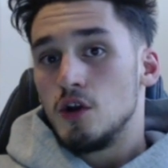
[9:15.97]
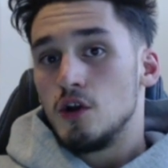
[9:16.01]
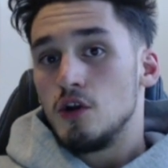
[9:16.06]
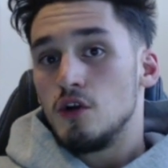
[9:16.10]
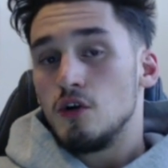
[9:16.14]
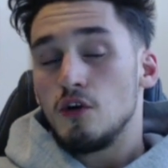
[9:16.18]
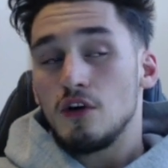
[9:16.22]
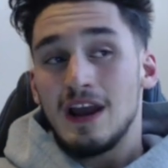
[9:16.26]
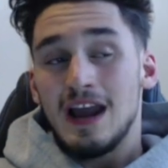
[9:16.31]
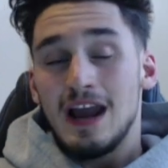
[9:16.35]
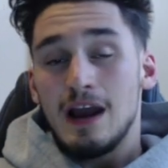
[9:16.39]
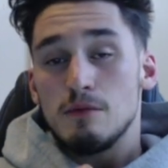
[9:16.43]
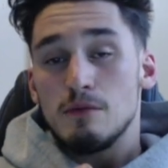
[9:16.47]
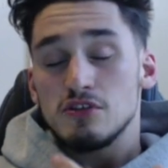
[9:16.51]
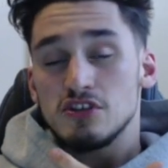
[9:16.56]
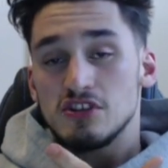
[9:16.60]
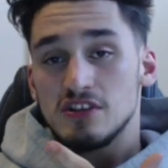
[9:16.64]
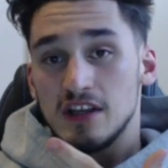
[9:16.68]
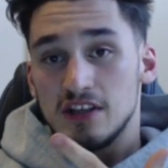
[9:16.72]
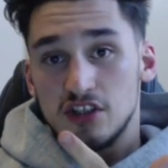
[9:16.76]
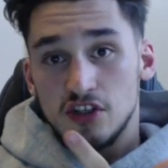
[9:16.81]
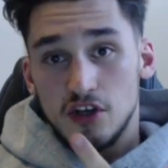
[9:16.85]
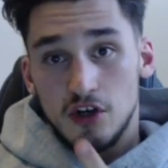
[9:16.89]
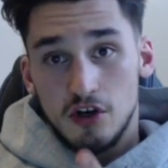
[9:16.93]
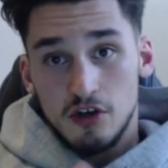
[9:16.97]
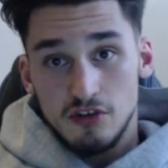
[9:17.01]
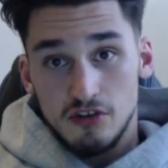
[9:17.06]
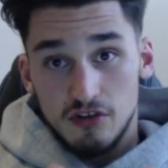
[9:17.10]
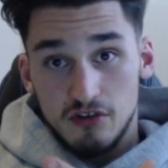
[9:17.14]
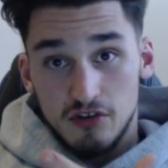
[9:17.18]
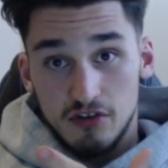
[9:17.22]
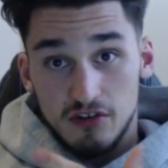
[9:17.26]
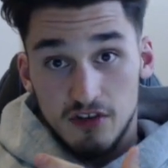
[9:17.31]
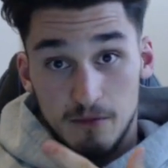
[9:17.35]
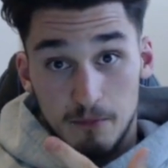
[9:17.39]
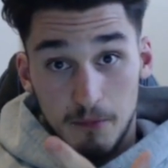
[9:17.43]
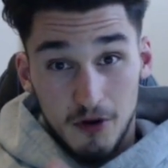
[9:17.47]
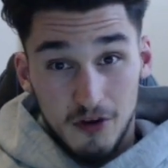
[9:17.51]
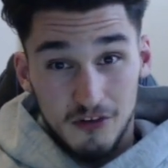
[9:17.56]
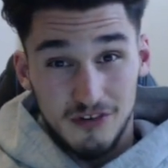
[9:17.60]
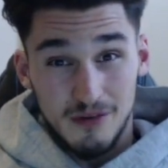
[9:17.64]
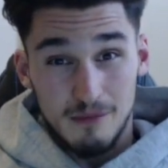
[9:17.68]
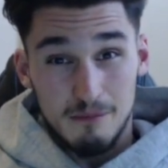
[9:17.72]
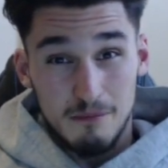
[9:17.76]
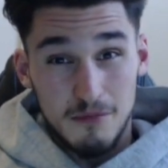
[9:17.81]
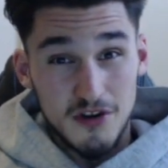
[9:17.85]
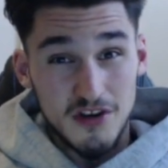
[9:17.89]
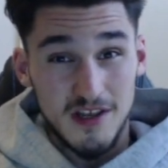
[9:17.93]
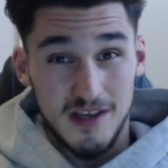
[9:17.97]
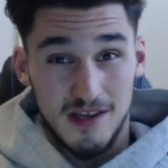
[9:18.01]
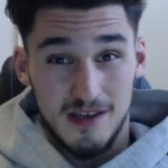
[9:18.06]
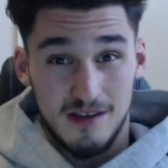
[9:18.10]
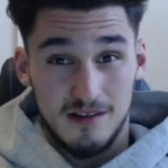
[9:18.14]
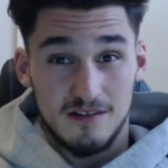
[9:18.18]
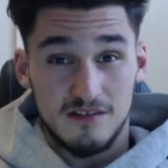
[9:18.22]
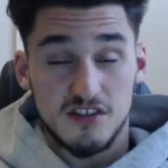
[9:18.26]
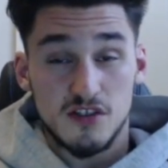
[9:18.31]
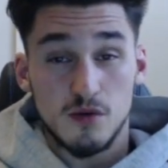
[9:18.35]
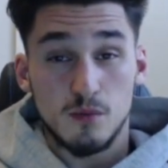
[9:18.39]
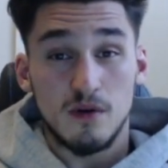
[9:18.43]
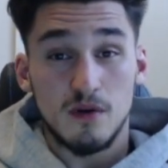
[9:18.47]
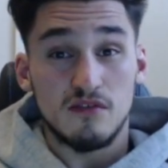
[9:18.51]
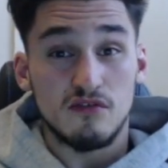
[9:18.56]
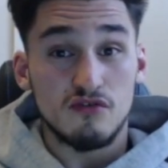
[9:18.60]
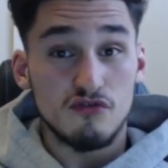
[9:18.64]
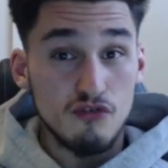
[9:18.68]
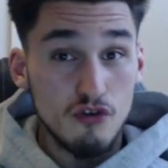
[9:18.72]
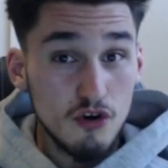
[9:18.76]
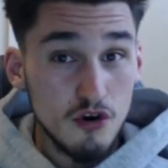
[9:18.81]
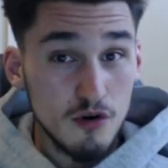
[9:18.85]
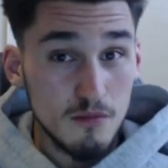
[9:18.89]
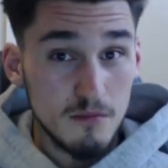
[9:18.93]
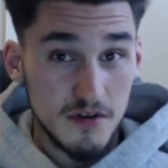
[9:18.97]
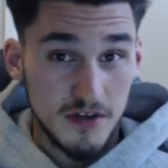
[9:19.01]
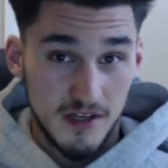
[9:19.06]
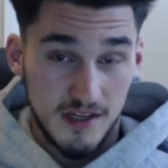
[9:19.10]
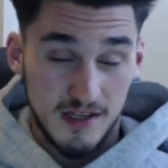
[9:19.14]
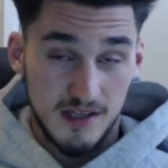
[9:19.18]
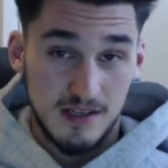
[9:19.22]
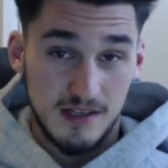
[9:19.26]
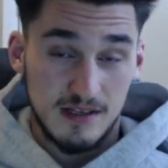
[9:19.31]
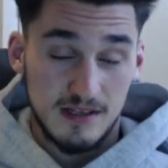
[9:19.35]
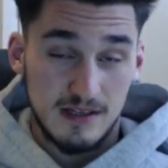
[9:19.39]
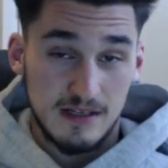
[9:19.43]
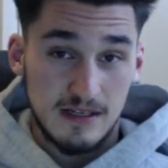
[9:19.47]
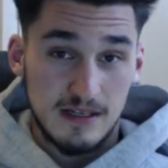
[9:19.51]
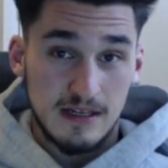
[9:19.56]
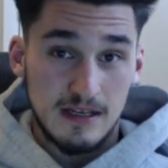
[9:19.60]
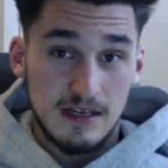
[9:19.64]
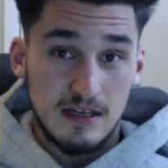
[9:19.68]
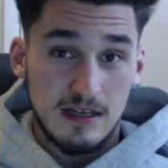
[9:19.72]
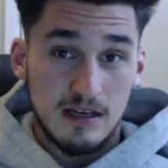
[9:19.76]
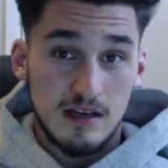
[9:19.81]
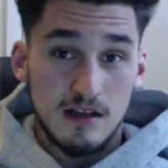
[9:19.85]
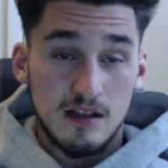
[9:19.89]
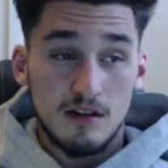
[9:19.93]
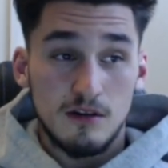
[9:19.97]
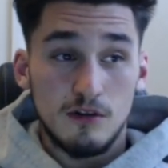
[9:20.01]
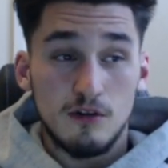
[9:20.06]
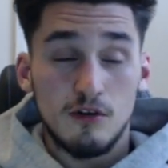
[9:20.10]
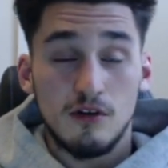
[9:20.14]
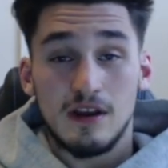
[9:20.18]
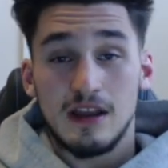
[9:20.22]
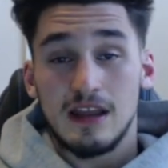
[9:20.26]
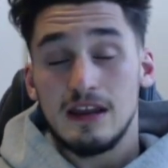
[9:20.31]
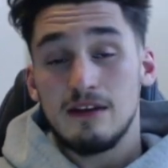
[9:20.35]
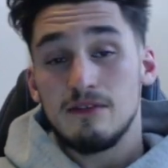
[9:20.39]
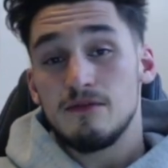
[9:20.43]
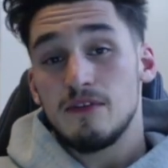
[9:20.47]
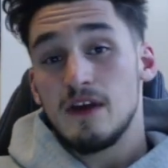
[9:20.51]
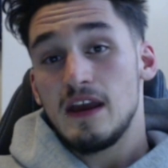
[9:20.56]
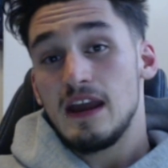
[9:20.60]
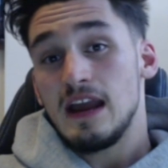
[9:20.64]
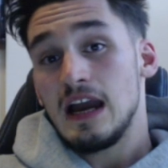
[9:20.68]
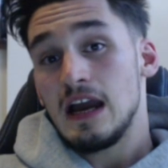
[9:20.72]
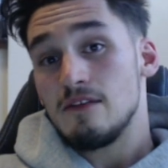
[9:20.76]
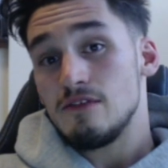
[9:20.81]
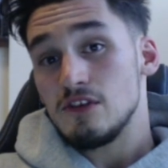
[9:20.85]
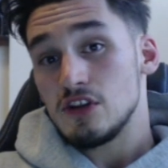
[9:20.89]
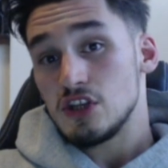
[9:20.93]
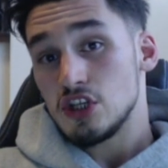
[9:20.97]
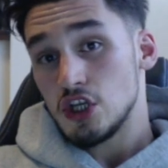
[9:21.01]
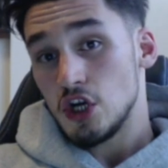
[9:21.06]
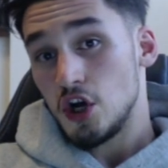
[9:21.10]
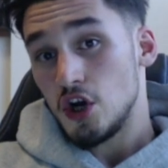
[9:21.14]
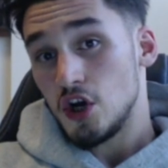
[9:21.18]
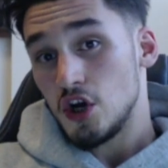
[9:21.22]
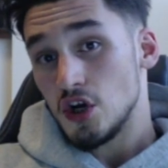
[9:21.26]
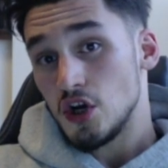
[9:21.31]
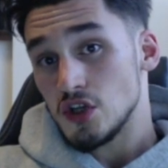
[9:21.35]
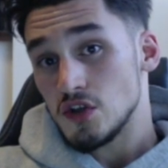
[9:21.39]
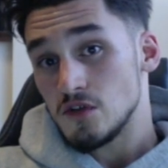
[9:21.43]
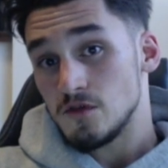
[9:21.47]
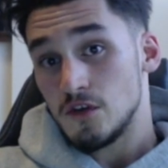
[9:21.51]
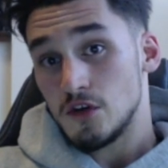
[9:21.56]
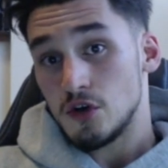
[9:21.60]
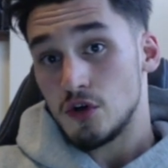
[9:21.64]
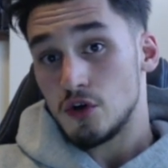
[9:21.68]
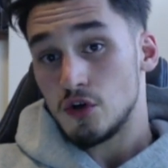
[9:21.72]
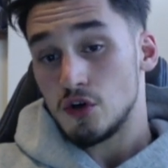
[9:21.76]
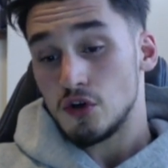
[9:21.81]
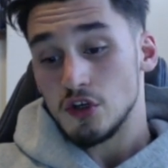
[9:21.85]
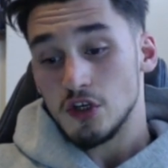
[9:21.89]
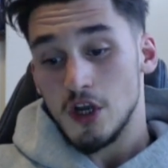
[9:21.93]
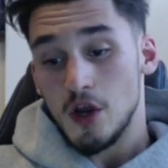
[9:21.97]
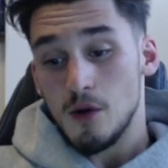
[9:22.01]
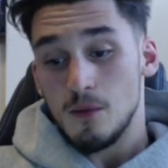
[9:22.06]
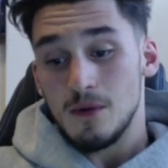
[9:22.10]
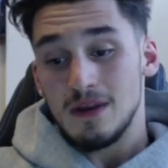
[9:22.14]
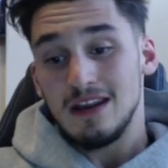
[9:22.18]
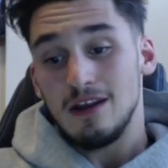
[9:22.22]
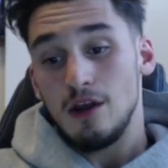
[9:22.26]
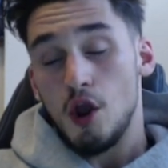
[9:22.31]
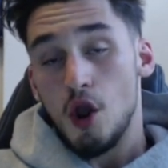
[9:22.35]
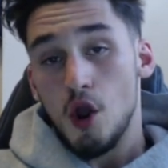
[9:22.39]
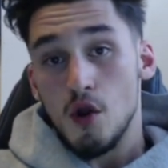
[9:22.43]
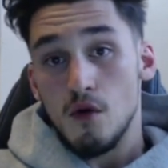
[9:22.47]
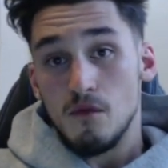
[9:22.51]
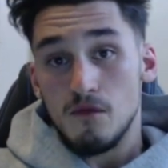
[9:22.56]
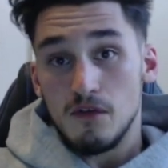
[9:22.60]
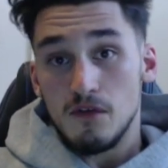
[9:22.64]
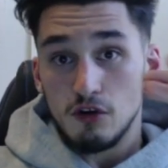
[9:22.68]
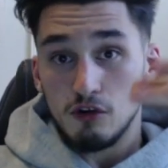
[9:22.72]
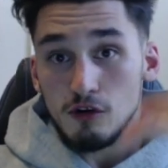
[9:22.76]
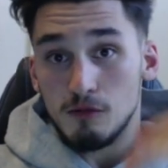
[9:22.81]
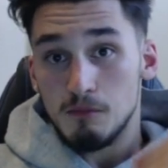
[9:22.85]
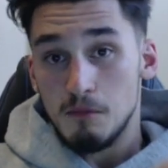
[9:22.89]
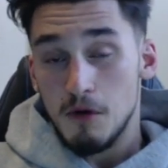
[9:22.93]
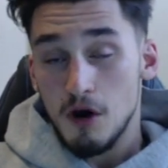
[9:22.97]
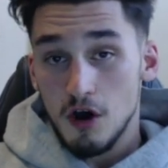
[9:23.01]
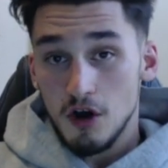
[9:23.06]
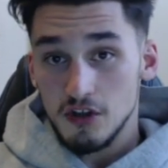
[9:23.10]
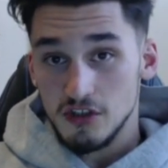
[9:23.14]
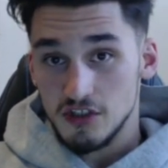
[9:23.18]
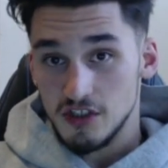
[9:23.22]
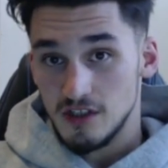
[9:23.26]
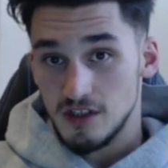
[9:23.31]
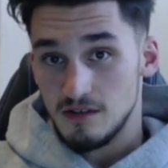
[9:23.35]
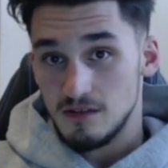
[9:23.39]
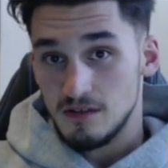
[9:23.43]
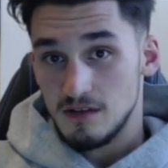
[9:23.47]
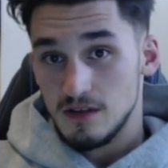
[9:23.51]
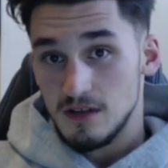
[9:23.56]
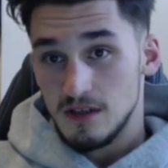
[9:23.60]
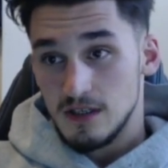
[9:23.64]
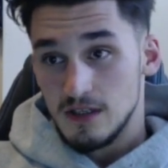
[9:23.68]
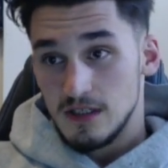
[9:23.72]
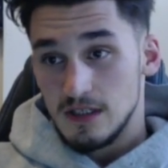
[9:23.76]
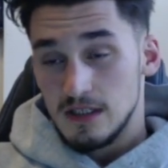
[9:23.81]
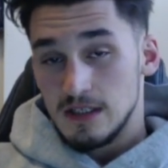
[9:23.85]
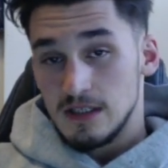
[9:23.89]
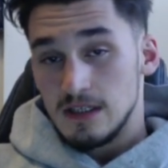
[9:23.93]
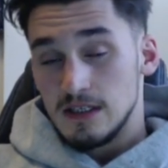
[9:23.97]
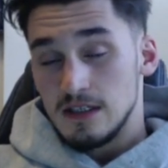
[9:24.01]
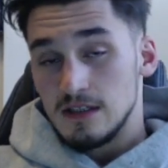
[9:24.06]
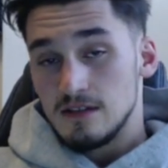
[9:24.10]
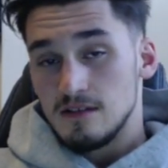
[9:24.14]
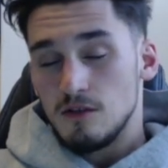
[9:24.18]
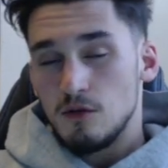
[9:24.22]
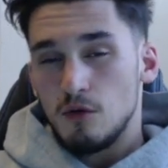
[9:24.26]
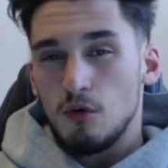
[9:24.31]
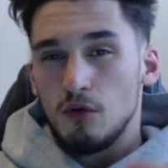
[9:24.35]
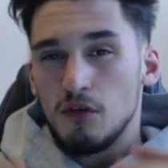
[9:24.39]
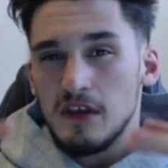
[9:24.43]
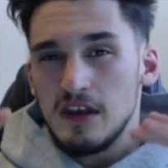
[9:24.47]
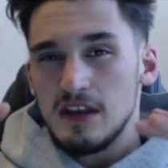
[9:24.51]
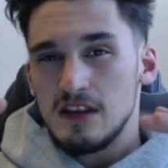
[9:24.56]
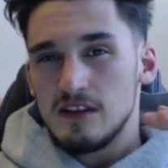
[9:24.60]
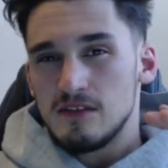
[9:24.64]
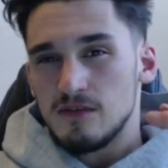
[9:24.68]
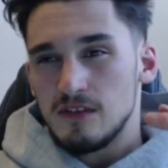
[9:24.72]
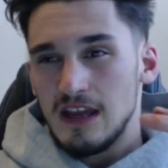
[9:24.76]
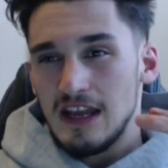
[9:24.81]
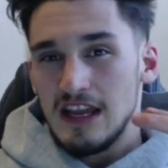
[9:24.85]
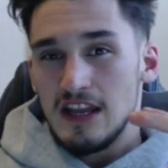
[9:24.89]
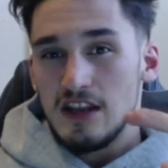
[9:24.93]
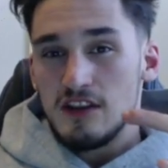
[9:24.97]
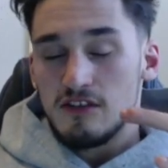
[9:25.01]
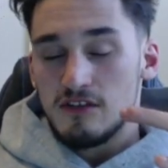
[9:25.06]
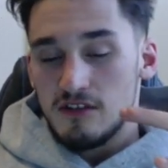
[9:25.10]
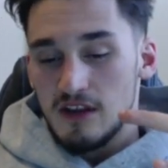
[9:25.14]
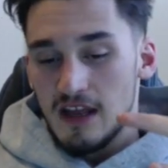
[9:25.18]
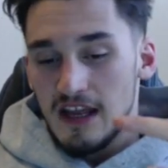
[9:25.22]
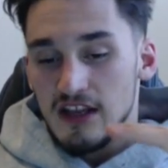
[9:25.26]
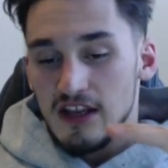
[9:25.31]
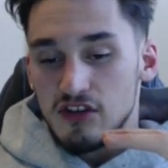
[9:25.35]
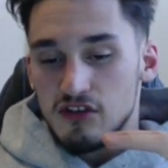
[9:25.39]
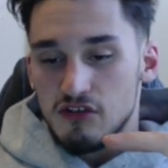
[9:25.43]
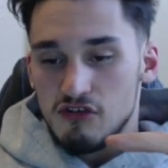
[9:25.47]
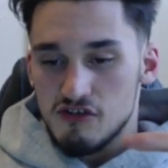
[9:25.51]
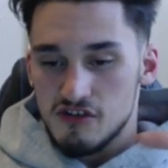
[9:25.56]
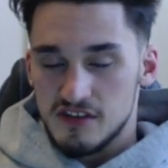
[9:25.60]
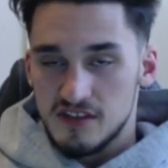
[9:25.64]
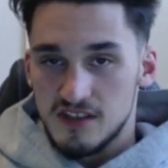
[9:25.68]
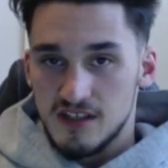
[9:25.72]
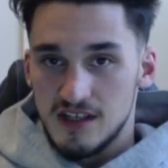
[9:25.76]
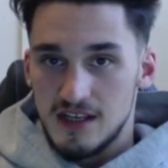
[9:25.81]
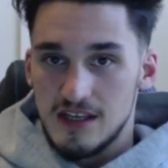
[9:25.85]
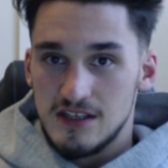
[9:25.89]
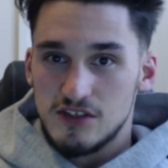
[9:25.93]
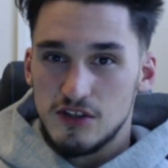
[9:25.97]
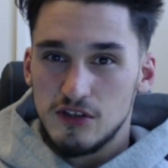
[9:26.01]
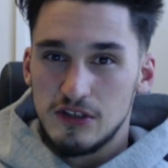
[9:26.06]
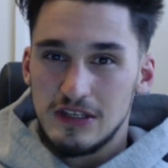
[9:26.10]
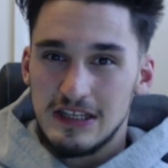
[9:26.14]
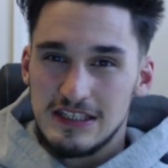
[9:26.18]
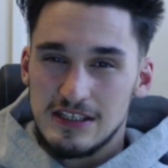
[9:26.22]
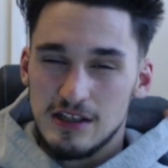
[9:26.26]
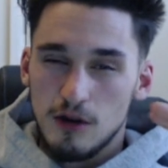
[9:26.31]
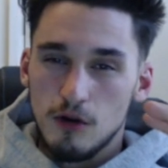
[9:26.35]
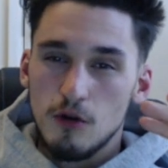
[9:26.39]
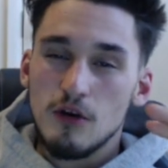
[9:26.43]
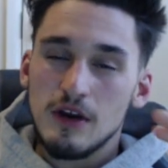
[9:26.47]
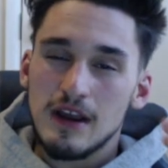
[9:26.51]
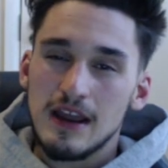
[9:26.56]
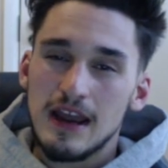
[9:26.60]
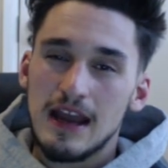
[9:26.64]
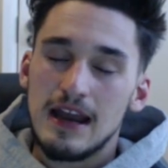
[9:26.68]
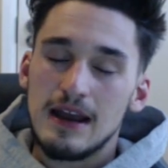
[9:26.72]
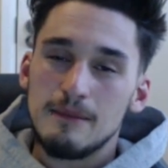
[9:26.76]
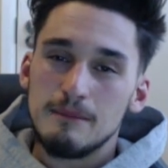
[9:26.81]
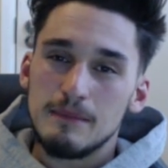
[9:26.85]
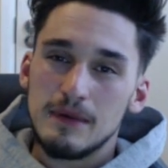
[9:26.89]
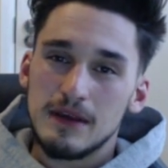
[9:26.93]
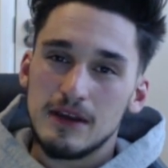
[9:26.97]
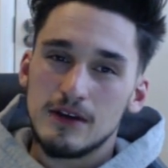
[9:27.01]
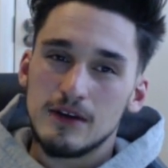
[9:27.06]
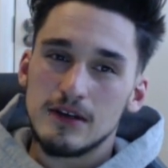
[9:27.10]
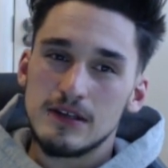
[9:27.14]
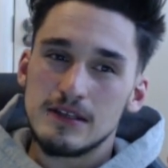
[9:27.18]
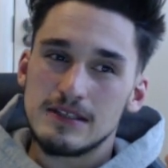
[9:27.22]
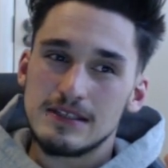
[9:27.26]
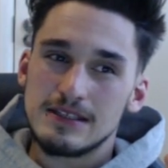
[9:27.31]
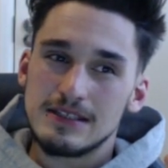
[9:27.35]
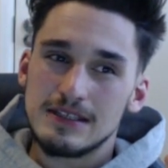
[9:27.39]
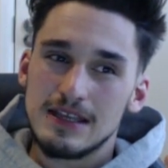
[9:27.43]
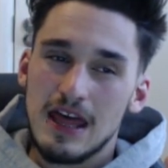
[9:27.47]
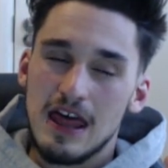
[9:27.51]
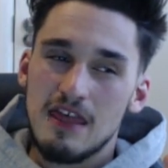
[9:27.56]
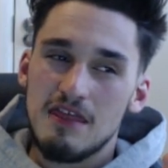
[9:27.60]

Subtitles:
Look how much they charge you to deposit money, to withdraw money. Look if they have a charge for going over your margin. All these intricacies you need to look at, because